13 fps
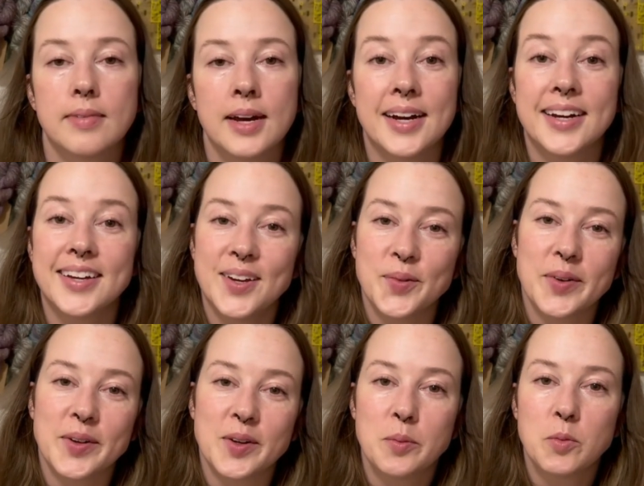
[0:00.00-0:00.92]
Hi and
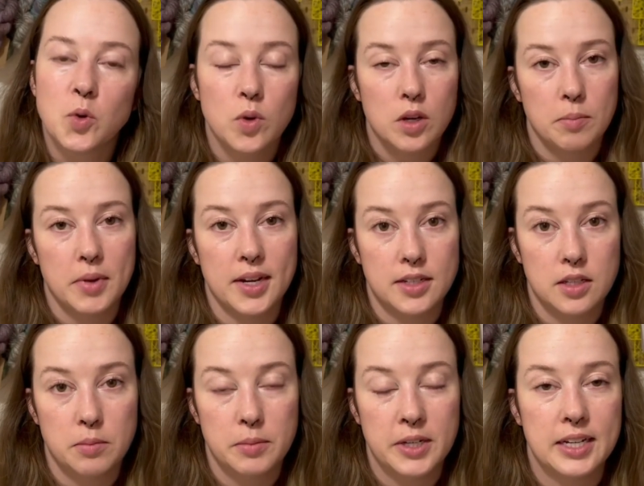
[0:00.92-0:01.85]
welcome back to the
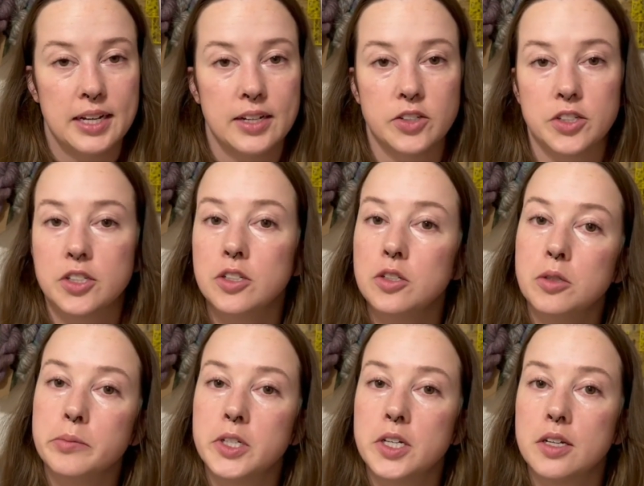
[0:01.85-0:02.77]
Big Knit Energy
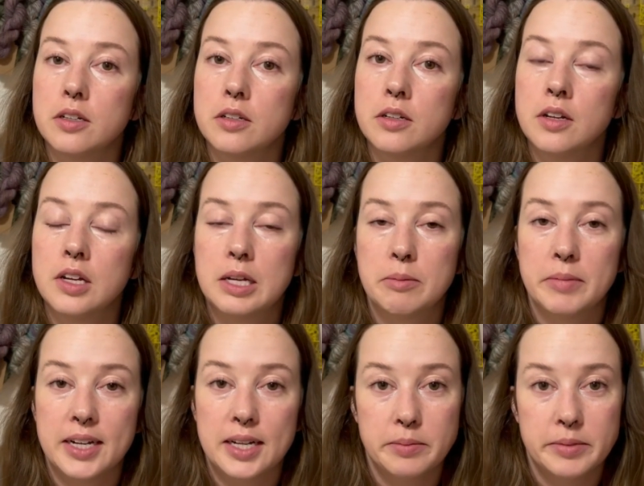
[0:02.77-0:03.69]
YouTube channel. My
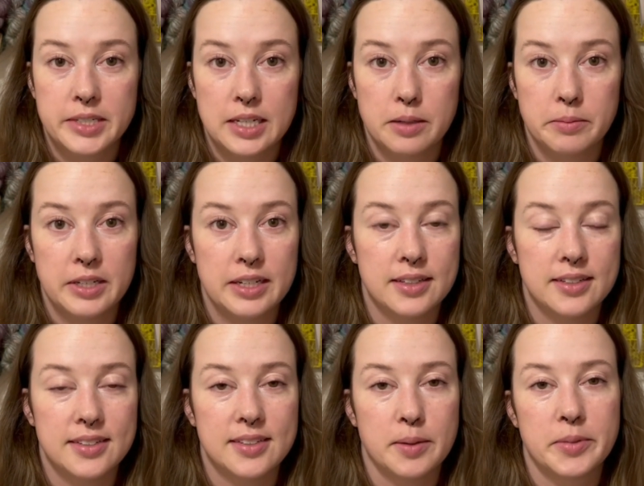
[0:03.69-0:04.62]
name's Sammy and this
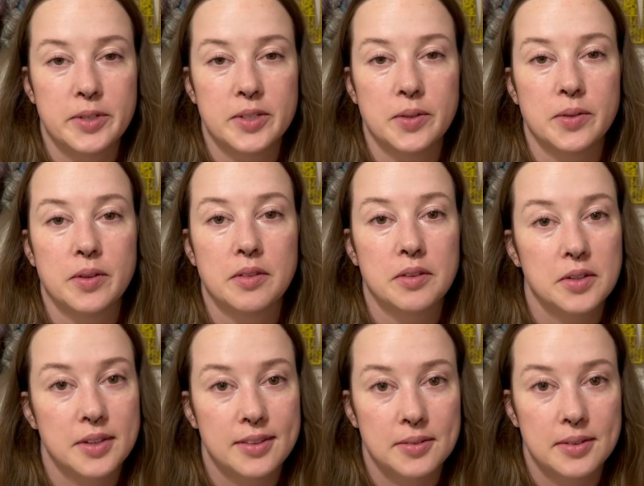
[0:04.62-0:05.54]
is episode
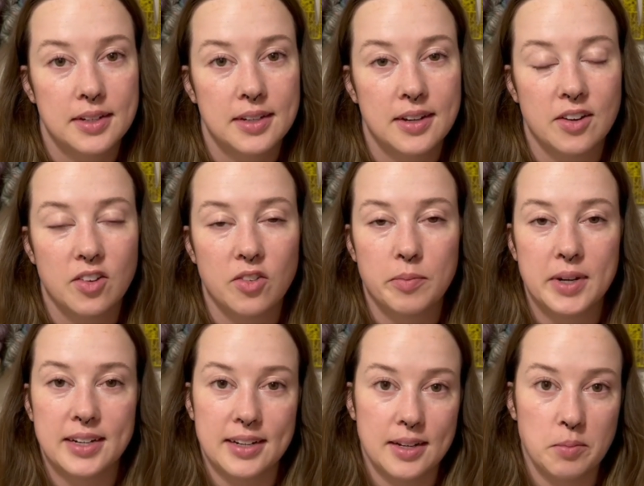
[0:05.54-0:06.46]
33 of my
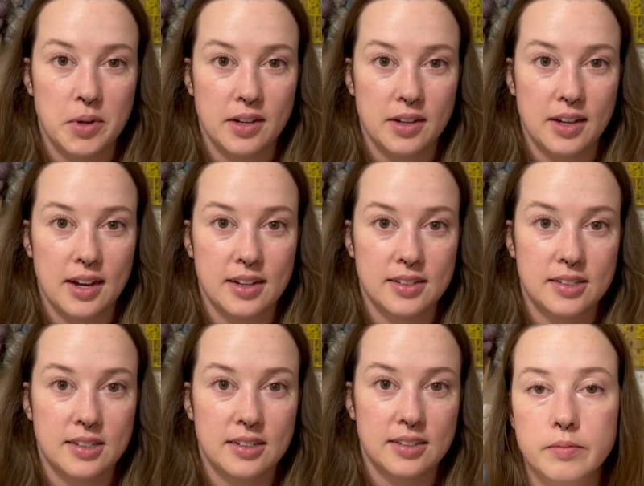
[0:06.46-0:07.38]
knitting podcast.
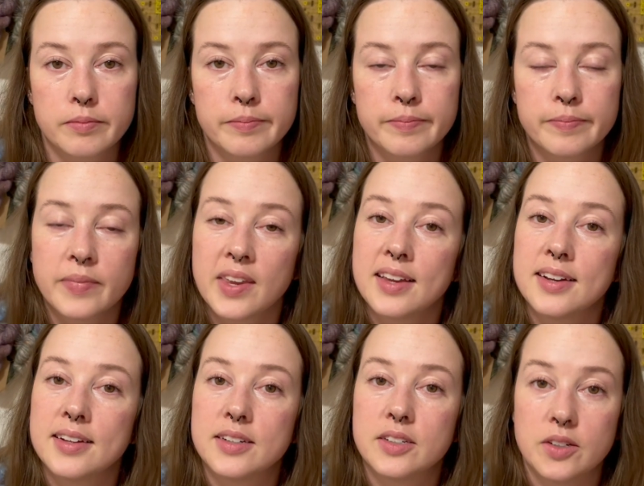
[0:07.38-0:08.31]

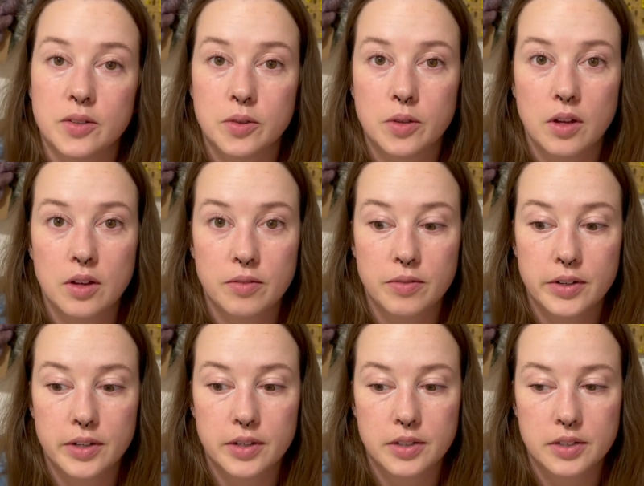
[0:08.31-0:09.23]
So
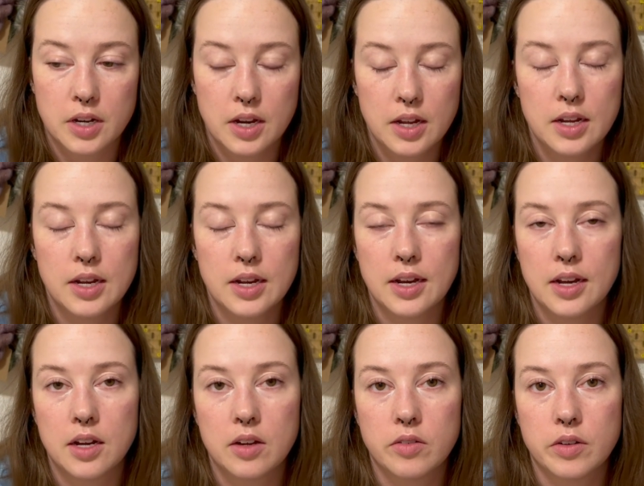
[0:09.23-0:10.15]
for today I
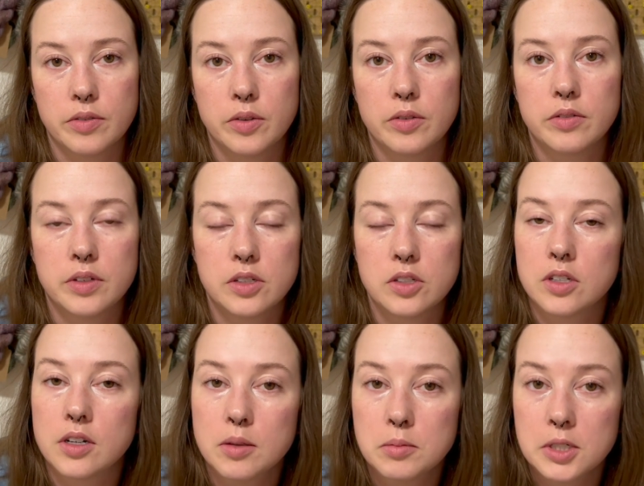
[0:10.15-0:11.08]
have a few finished
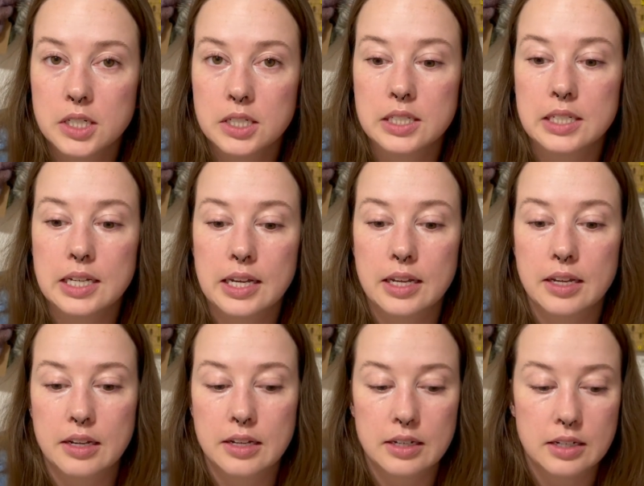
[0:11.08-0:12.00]
objects
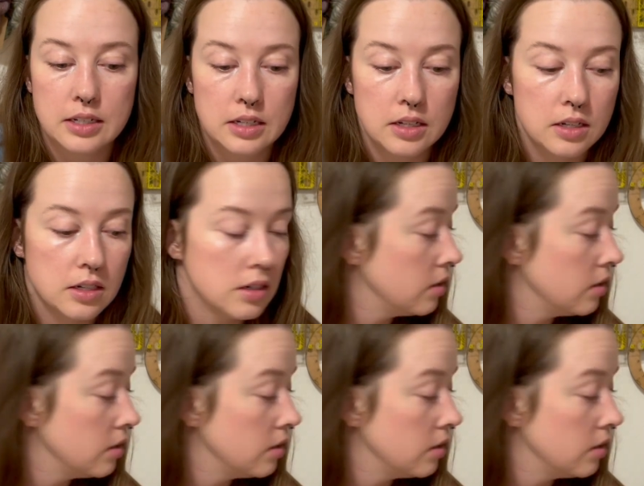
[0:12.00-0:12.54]
and